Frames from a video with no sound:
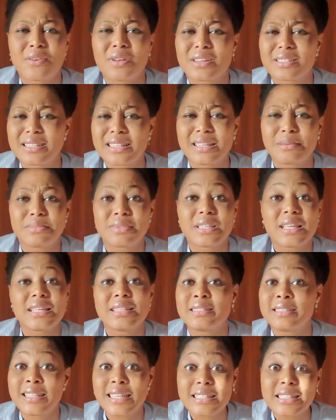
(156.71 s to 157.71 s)
You can see them
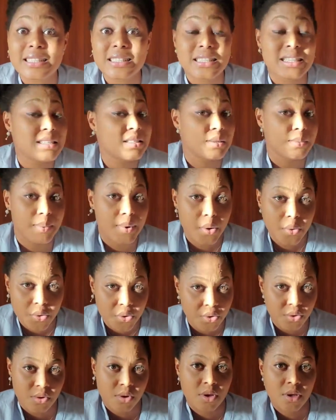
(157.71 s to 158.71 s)
saying dirty things about
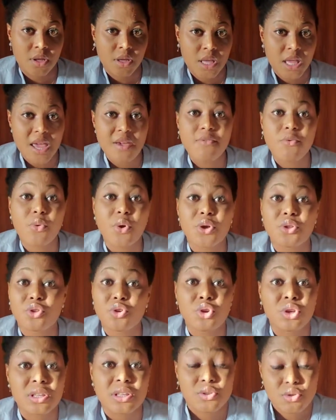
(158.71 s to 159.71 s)
you, even when you
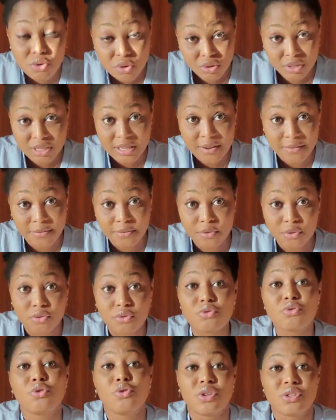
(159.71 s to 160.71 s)
know you yourself,
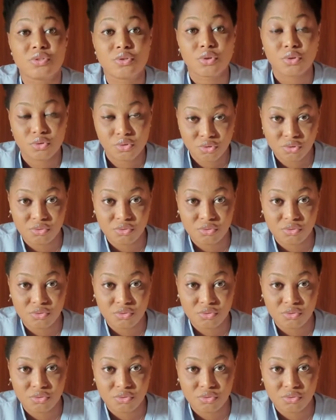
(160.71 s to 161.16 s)
you know it's not true.